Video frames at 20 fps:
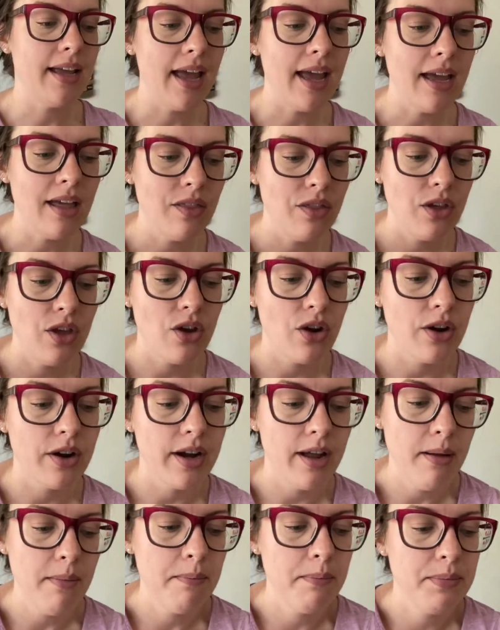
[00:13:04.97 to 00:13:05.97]
caked the yarn
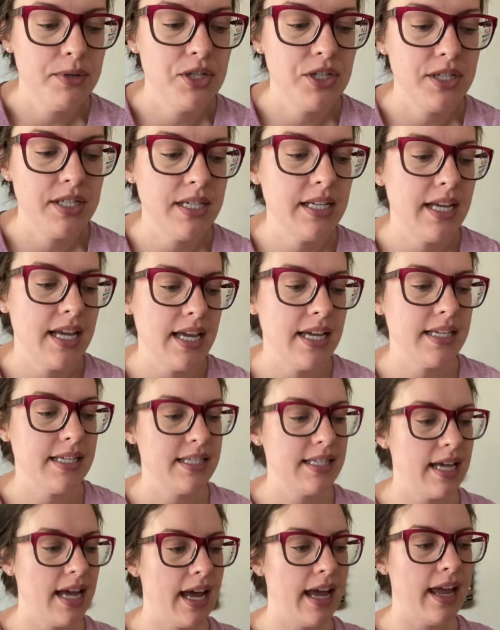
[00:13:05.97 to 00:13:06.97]
up just in
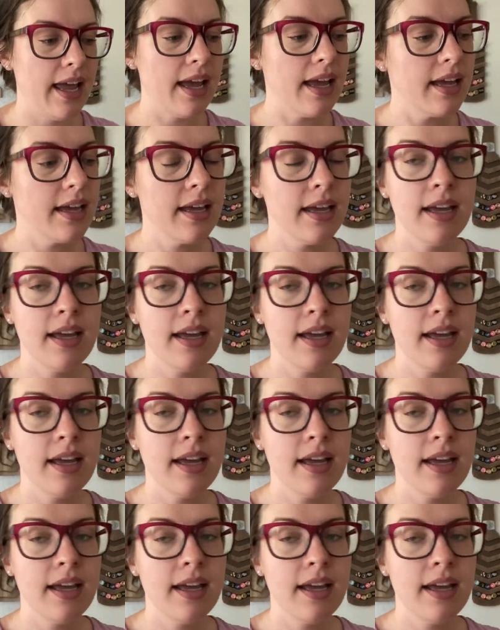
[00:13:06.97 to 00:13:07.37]
case I